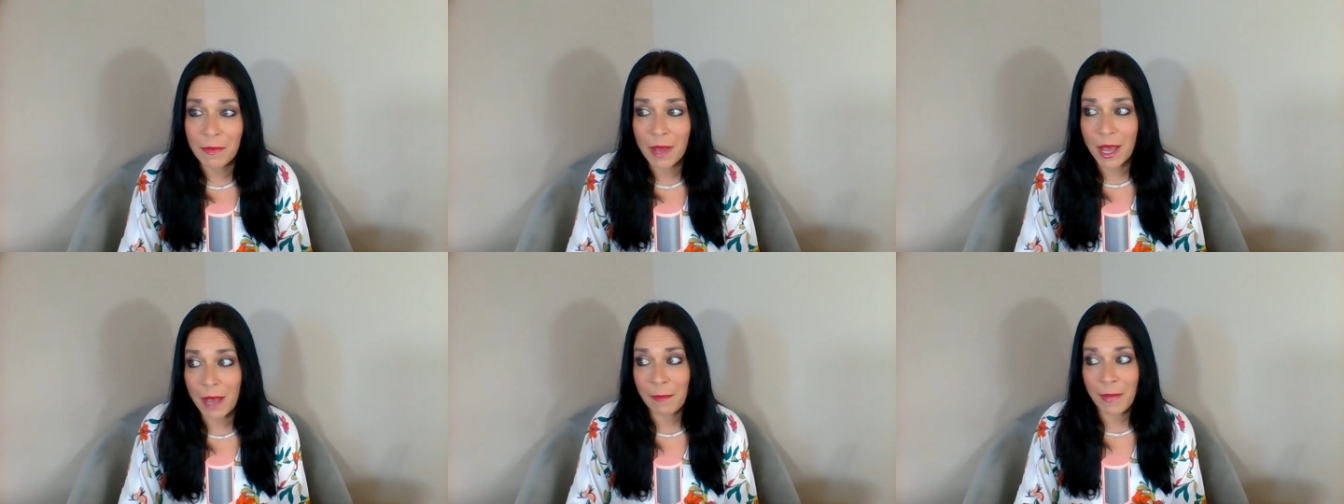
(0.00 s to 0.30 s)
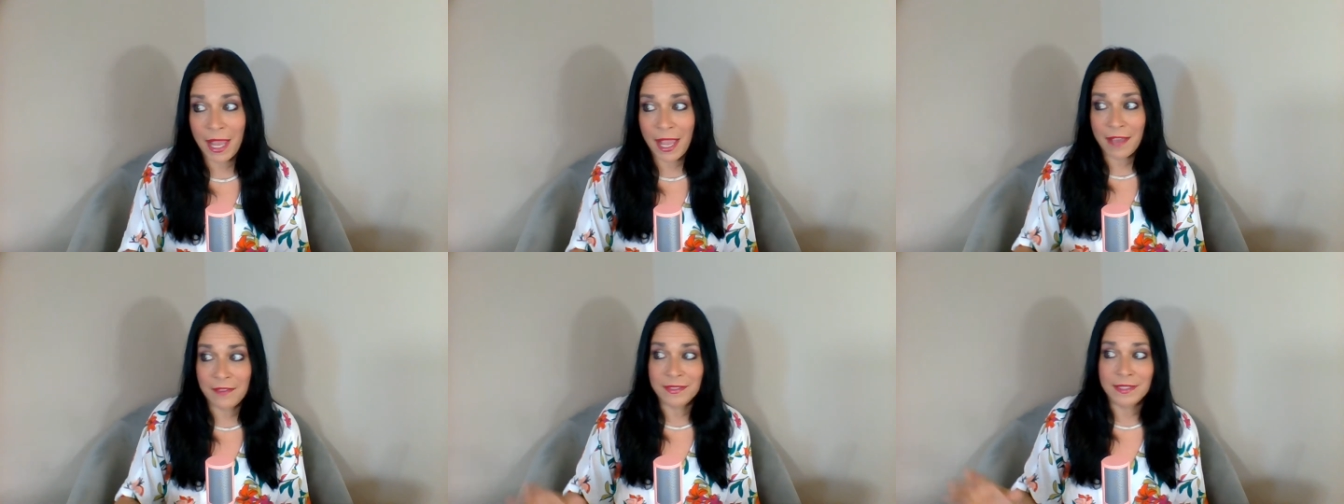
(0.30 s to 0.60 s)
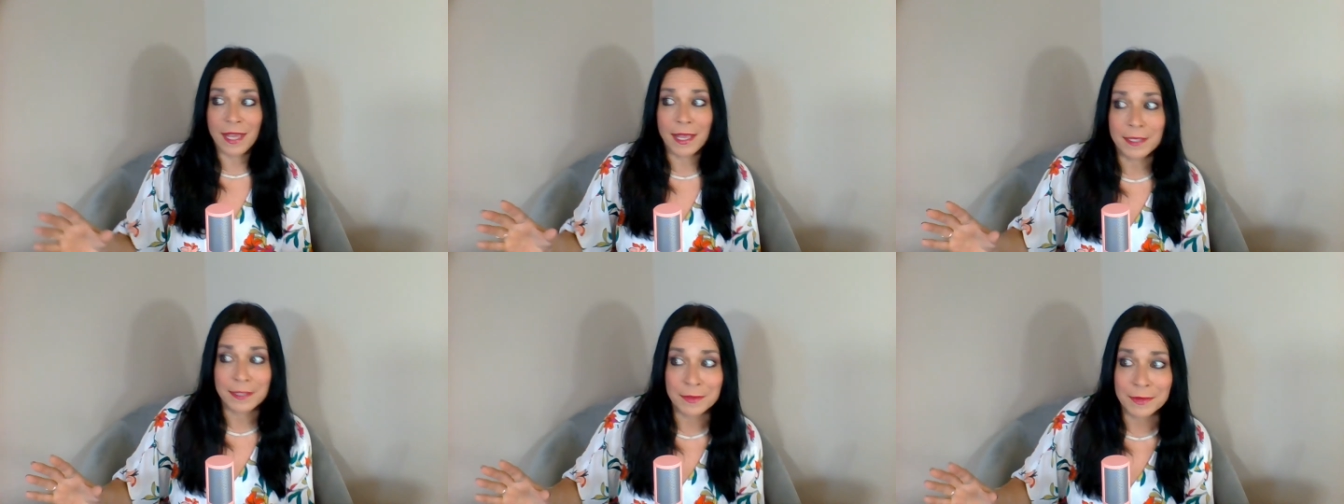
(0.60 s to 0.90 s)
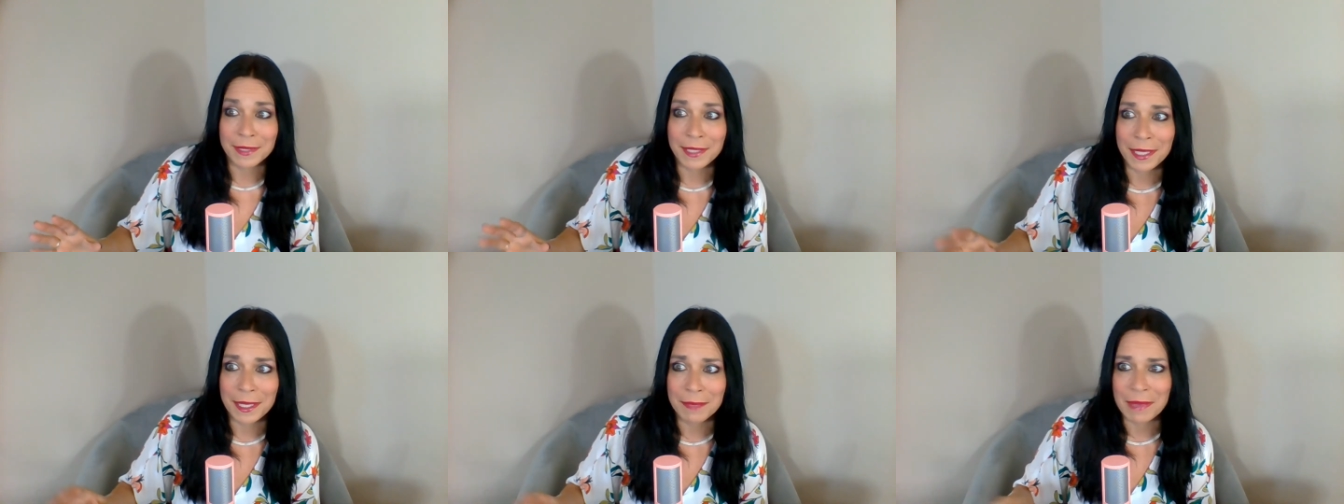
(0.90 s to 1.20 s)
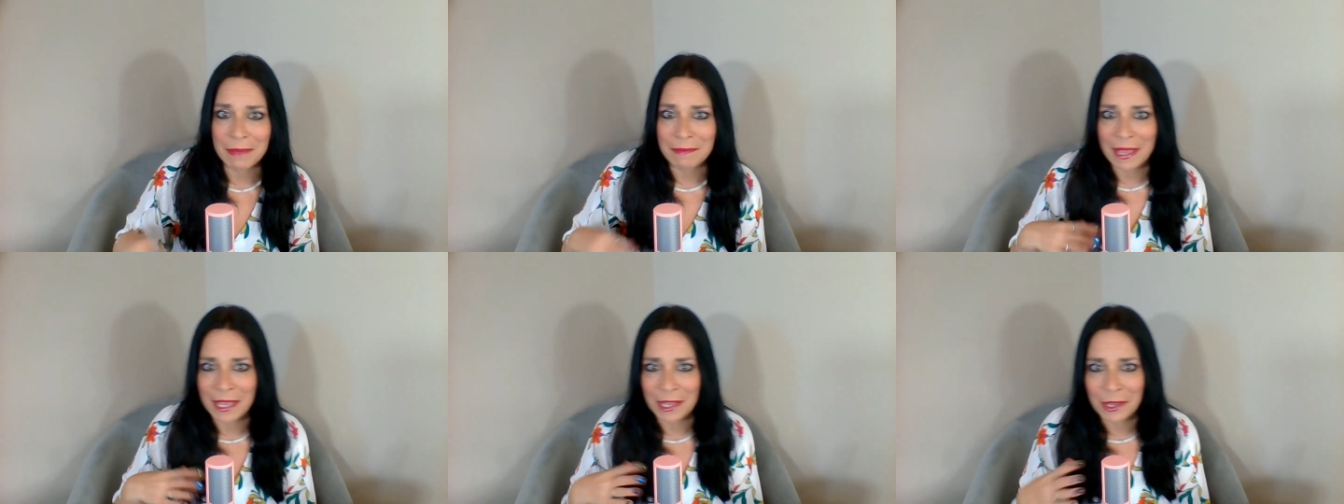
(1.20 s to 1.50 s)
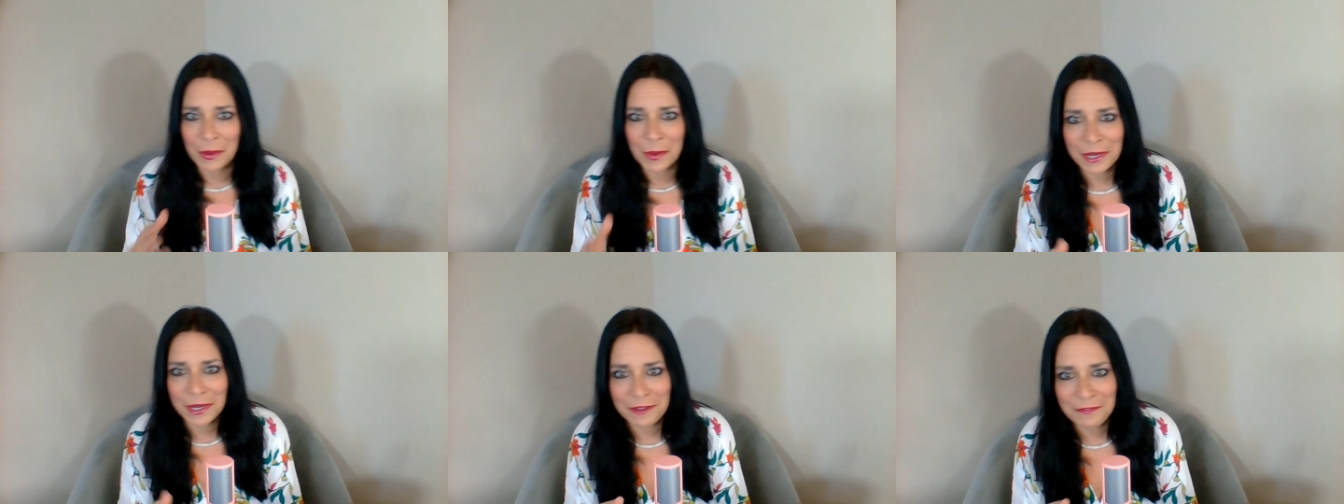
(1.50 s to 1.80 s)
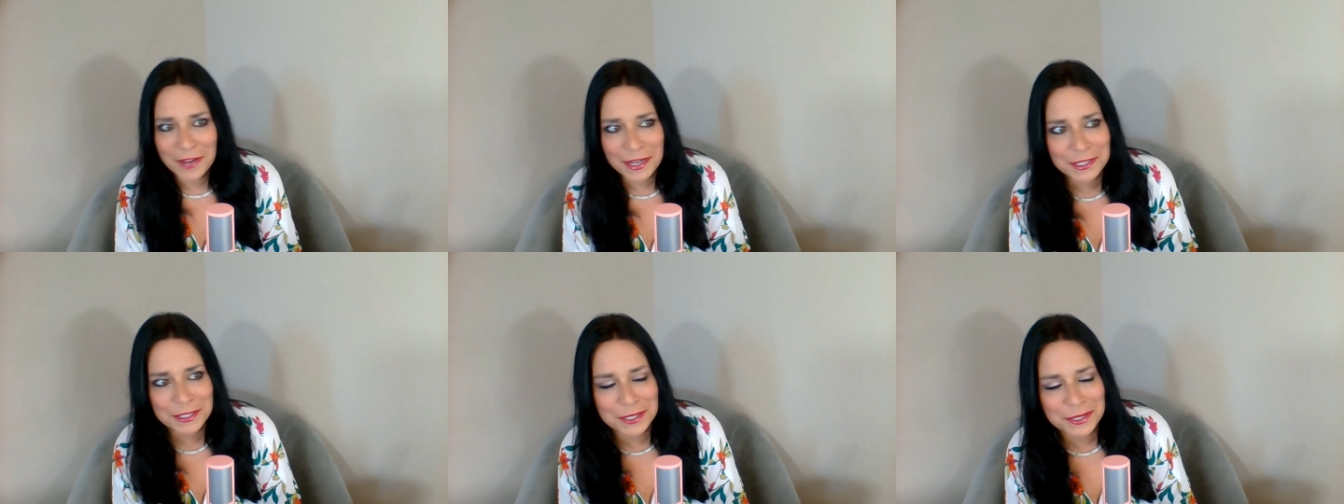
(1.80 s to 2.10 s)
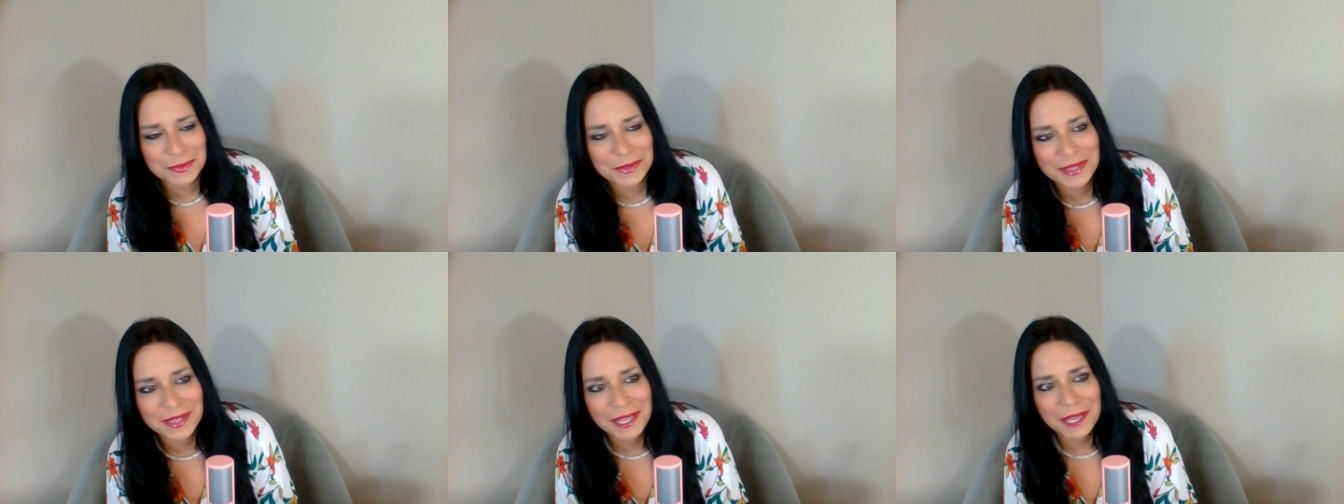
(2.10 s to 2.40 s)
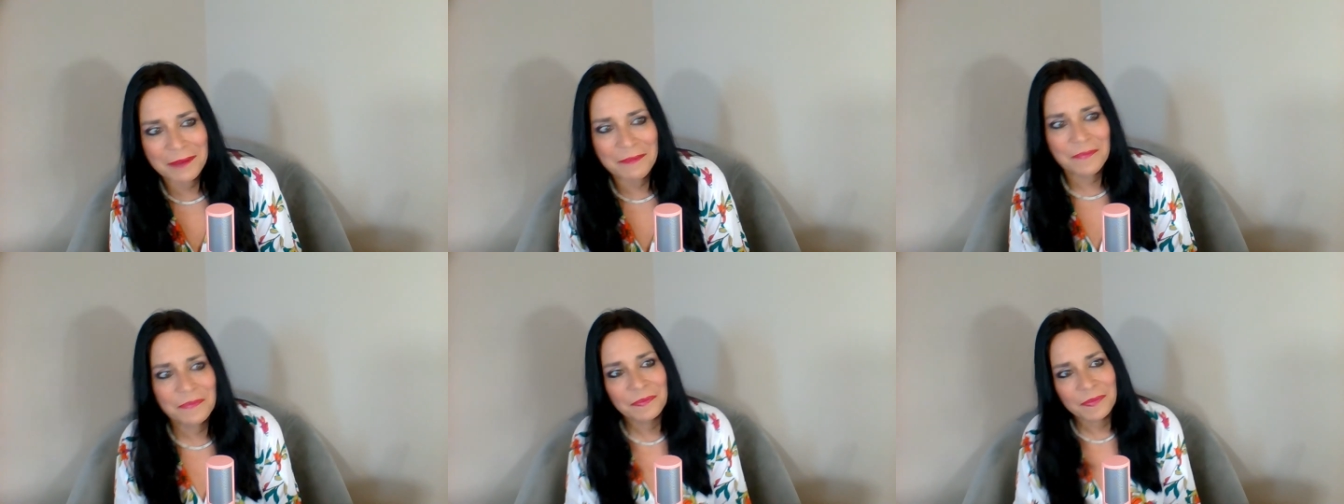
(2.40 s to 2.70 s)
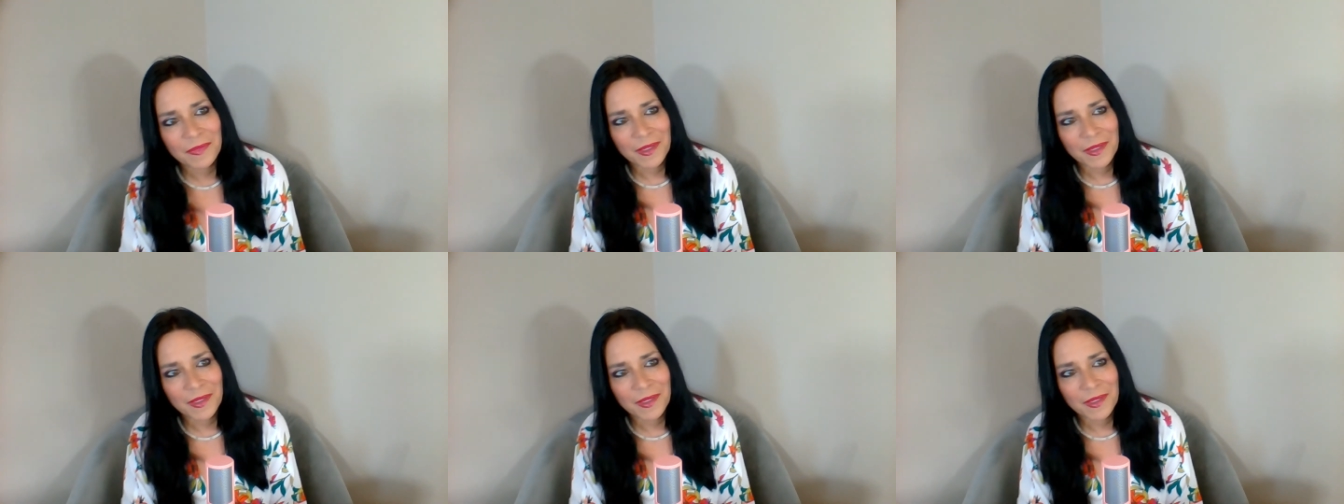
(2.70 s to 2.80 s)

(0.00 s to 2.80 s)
I may have sex with them. I may go on adventures with them.